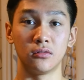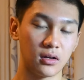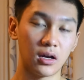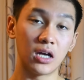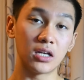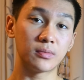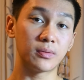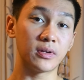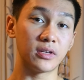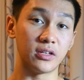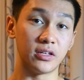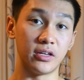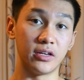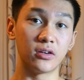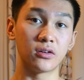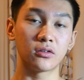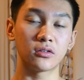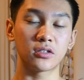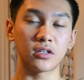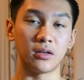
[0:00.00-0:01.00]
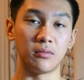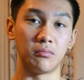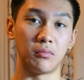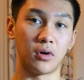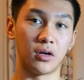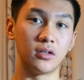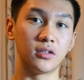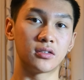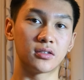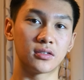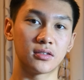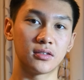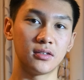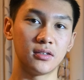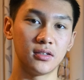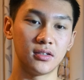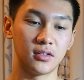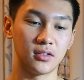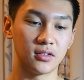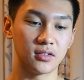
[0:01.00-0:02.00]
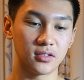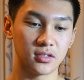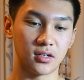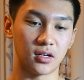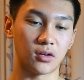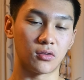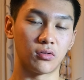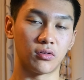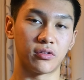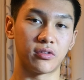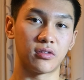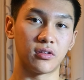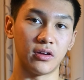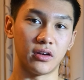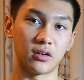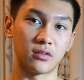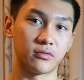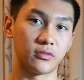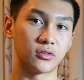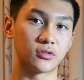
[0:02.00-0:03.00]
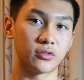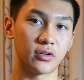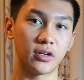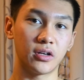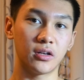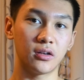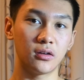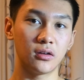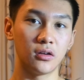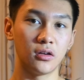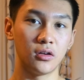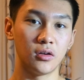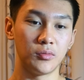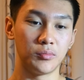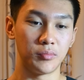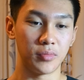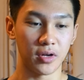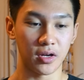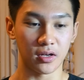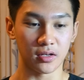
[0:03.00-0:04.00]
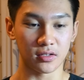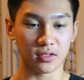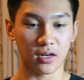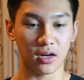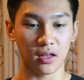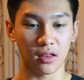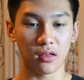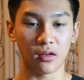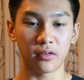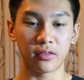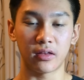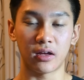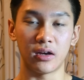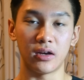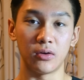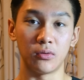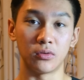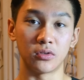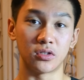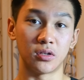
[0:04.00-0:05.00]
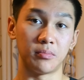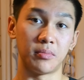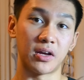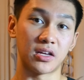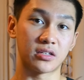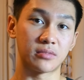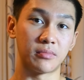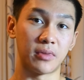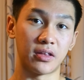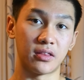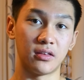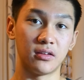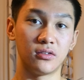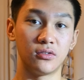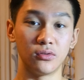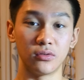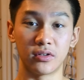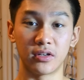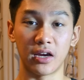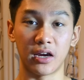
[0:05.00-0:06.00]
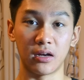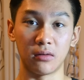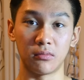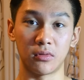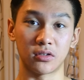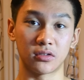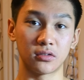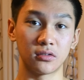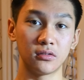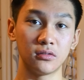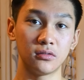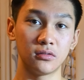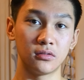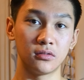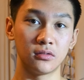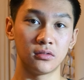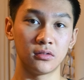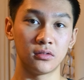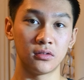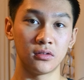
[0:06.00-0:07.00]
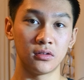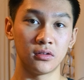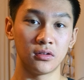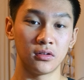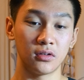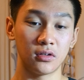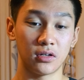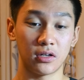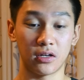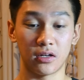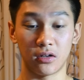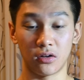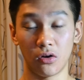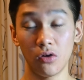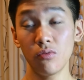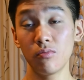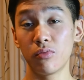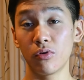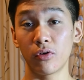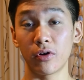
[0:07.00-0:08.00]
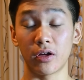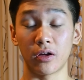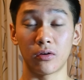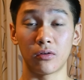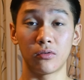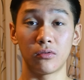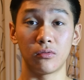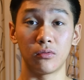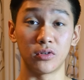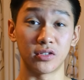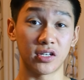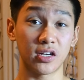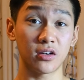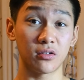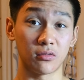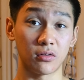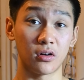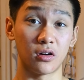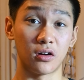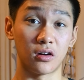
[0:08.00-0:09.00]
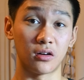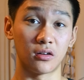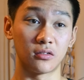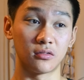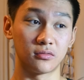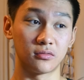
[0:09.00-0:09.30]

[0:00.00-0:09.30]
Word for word: I spent years and months stuck with interval training because I thought that it was the best method to gain muscle and oh boy, was I wrong.